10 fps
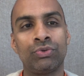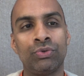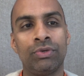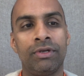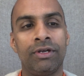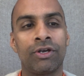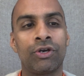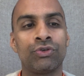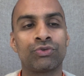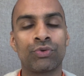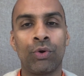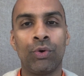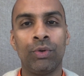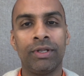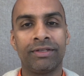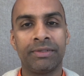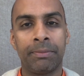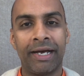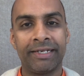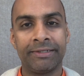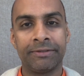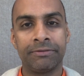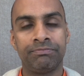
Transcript: to control the mind.